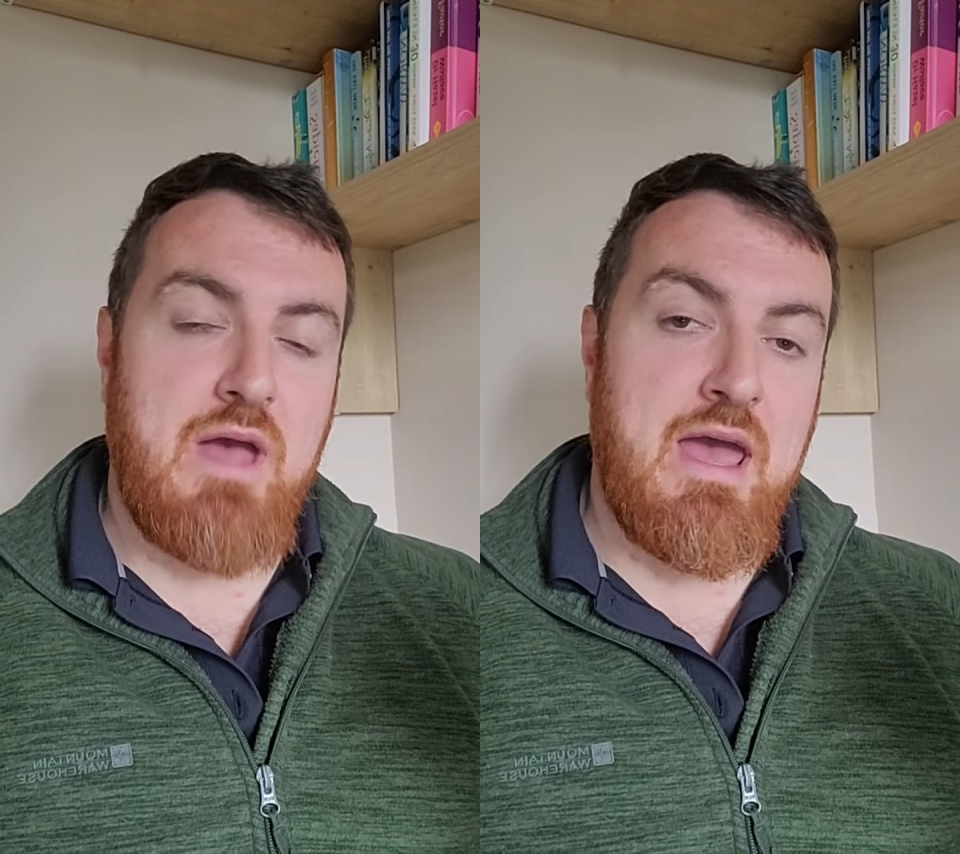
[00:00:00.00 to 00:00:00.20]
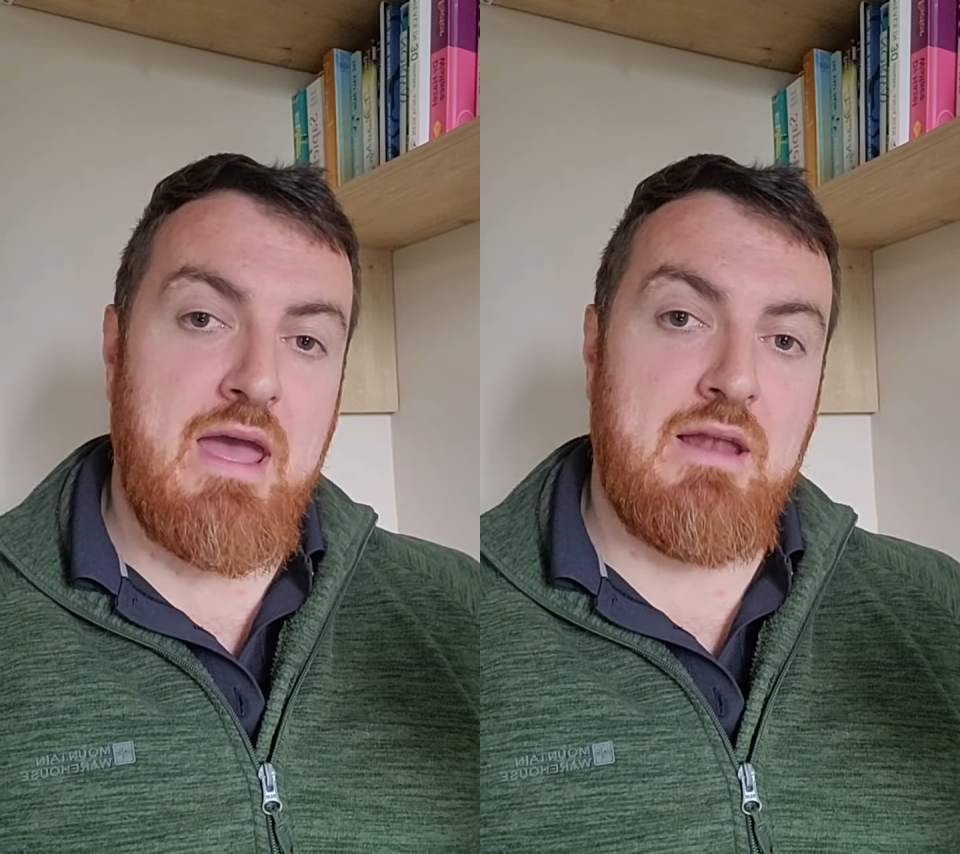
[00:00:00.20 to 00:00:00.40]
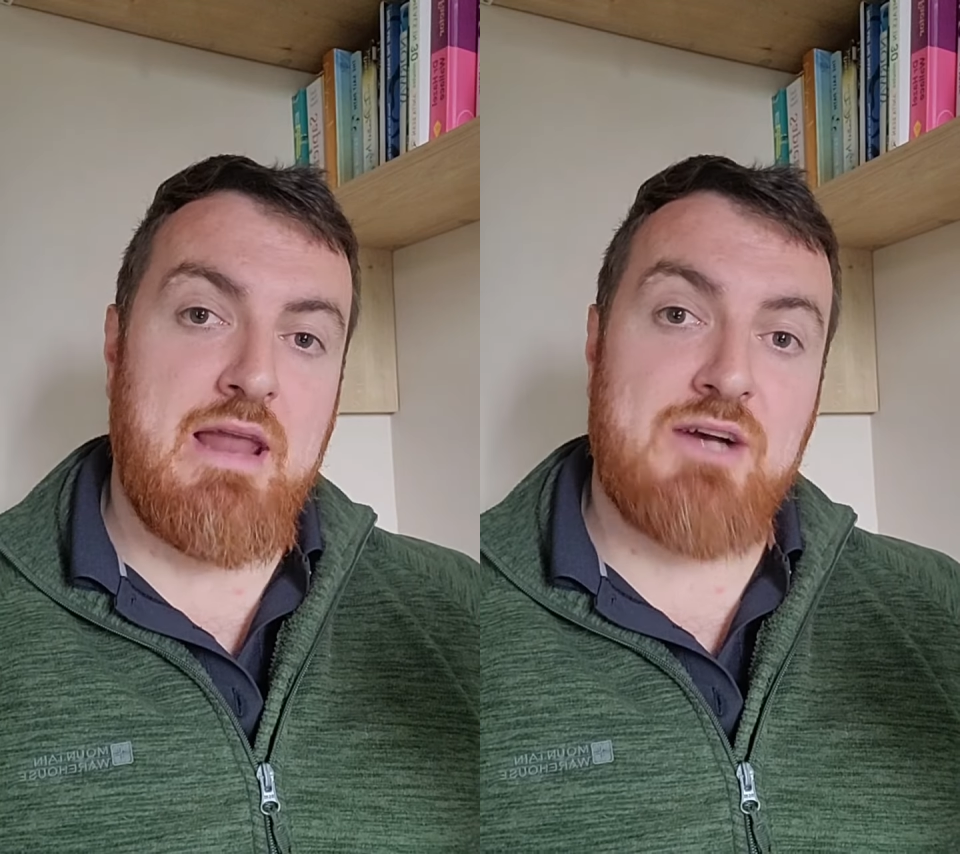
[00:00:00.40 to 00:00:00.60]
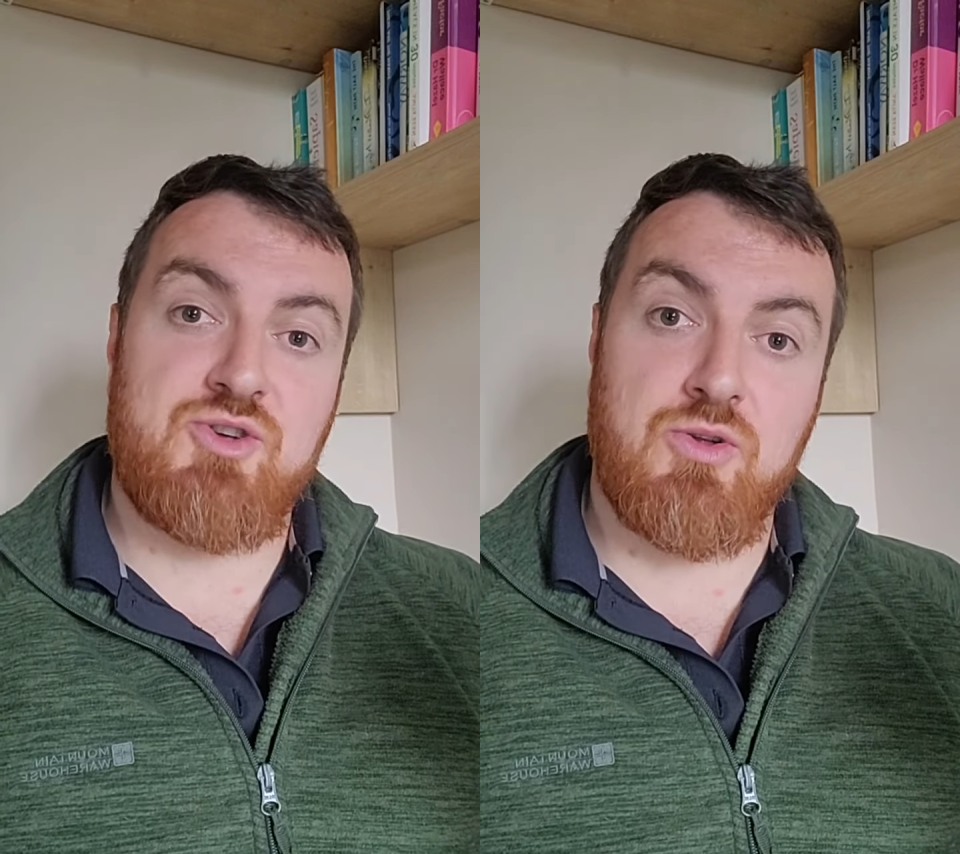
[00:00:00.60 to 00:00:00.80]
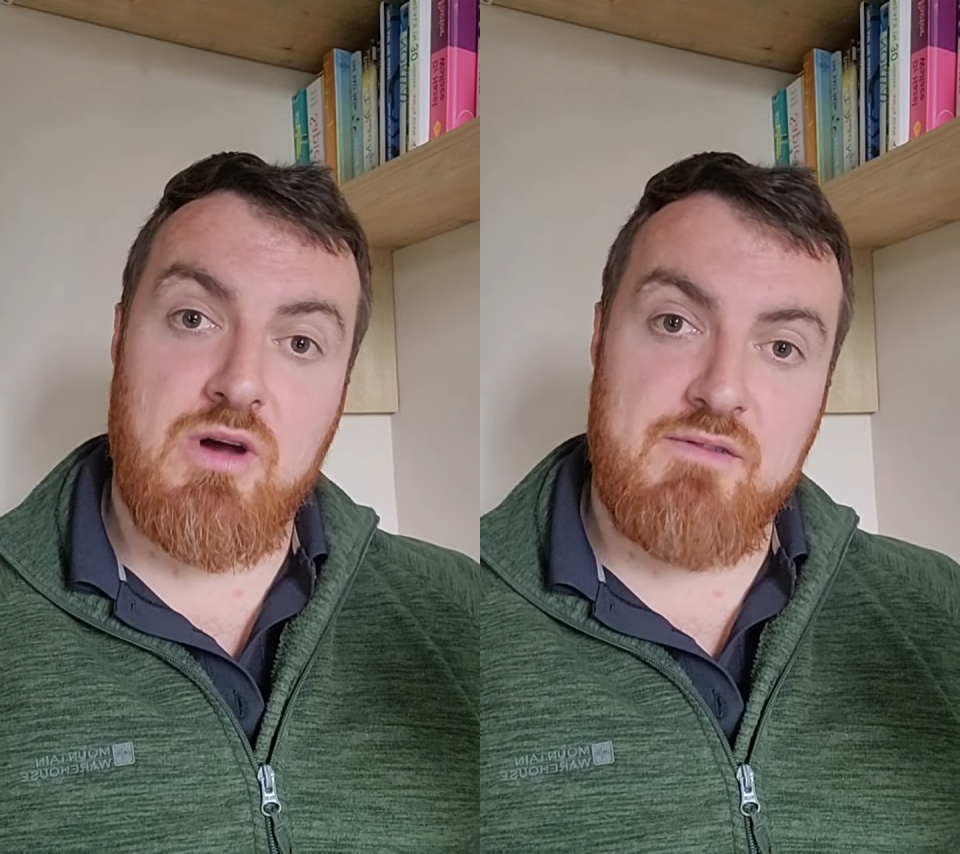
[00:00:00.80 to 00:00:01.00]
in
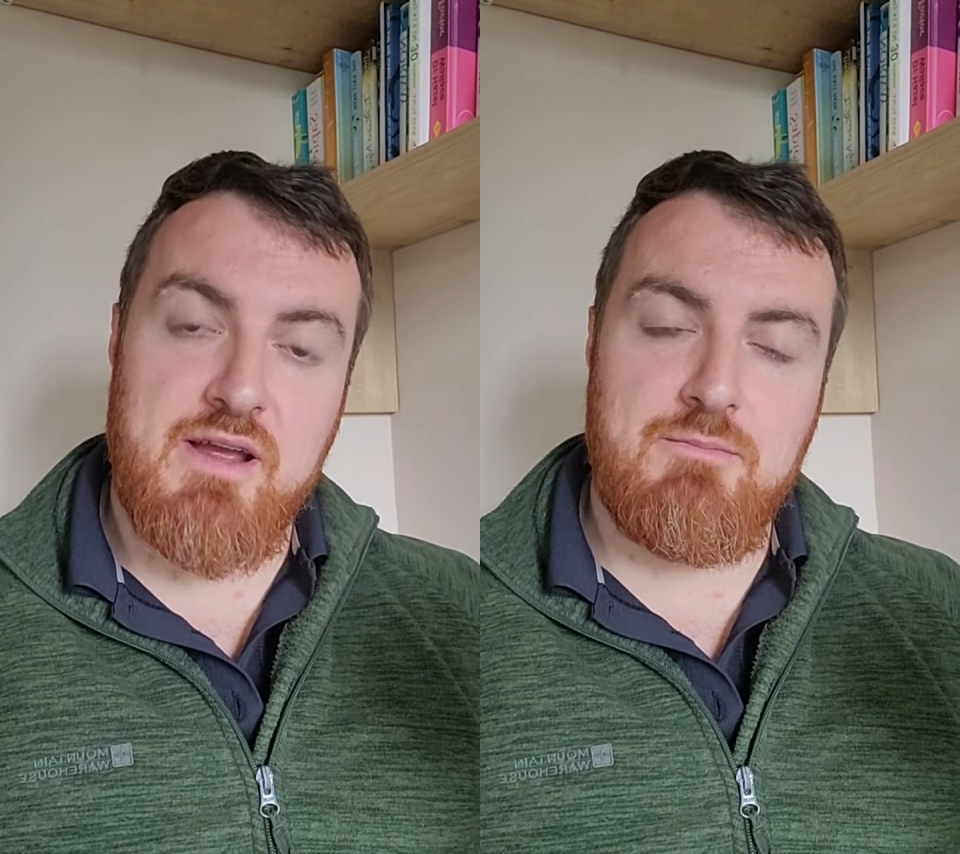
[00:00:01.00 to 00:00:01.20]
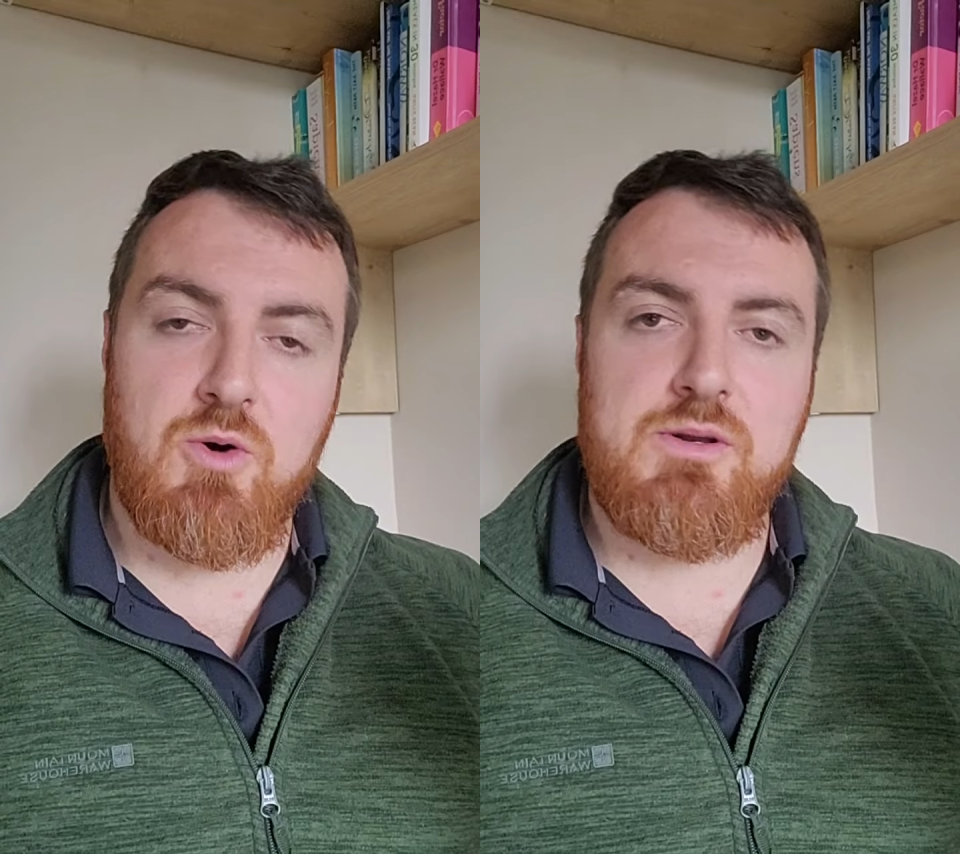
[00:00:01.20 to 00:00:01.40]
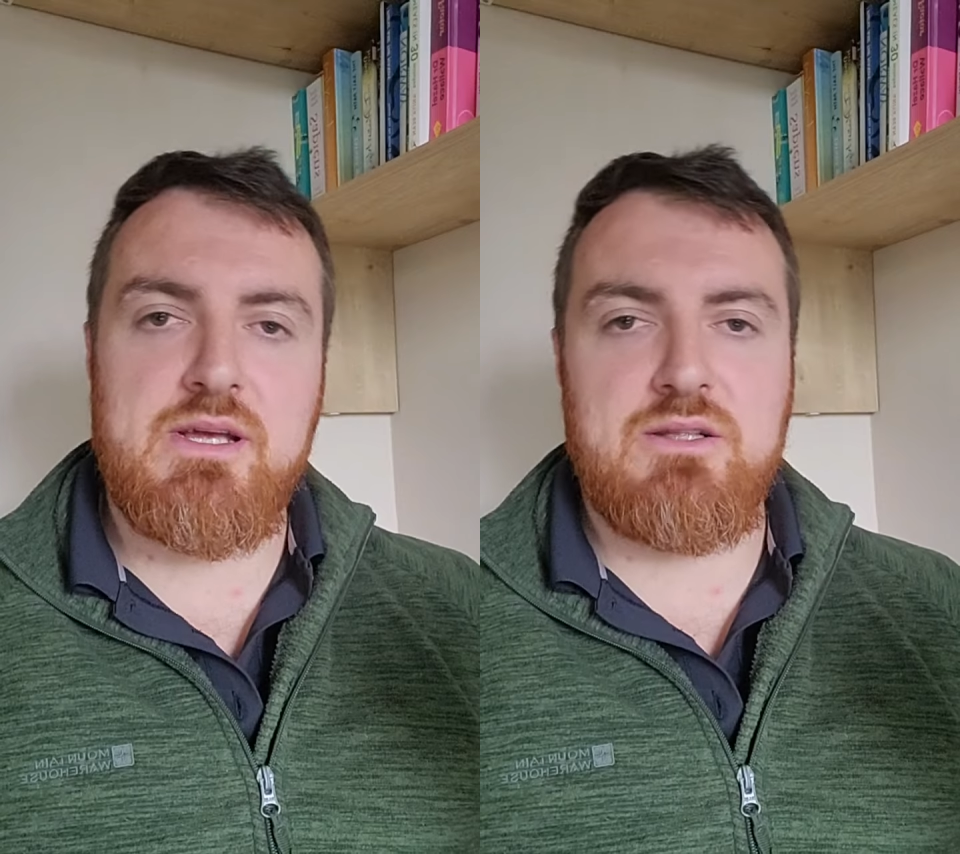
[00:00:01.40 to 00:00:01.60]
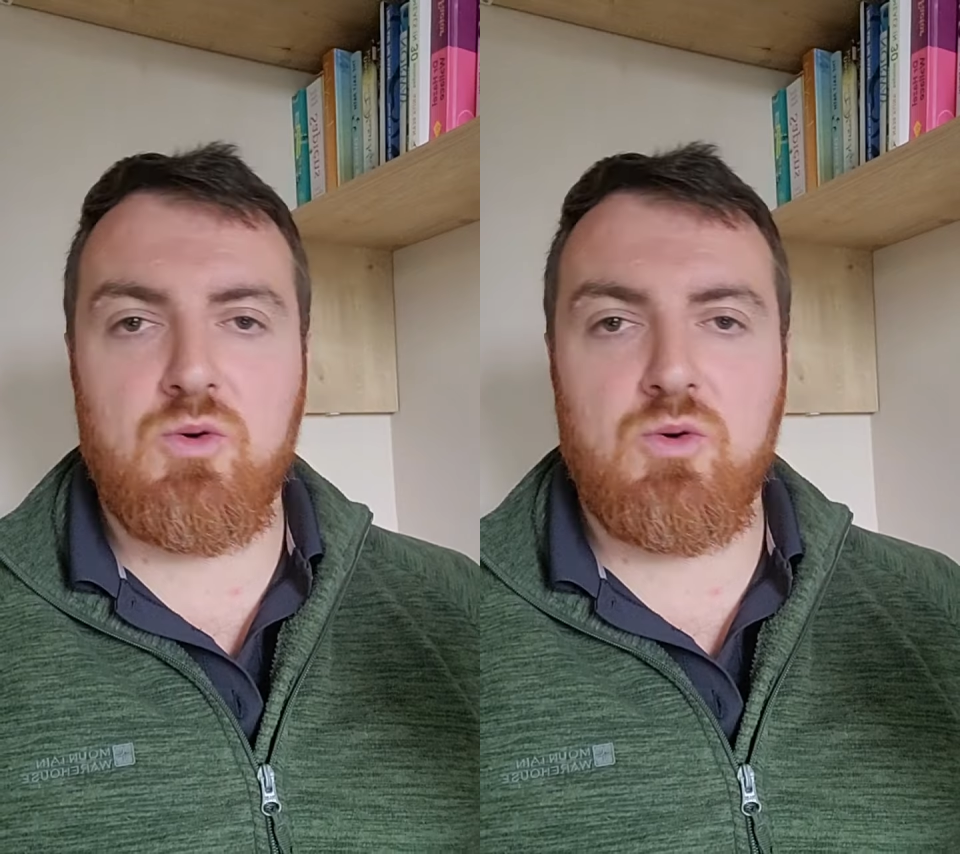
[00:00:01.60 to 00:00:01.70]
national governing bodies,